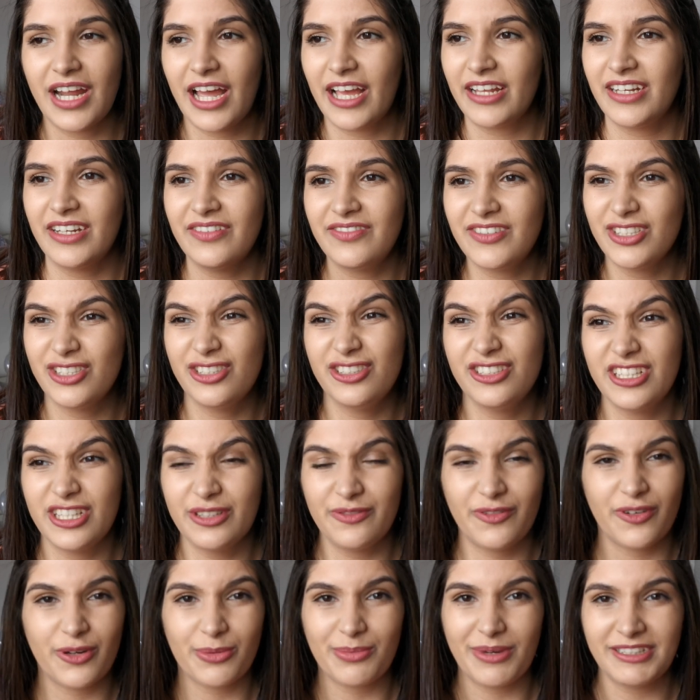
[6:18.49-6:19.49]
I never used
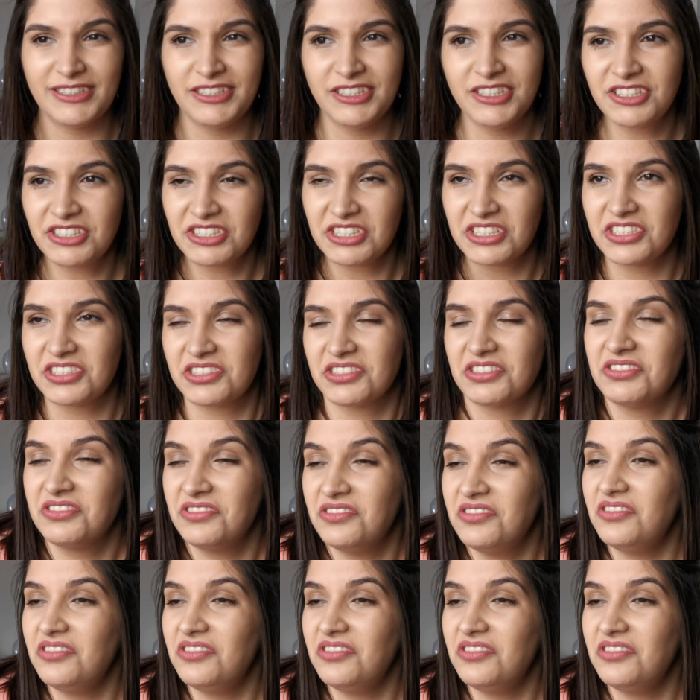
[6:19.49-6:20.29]
it for my ears because,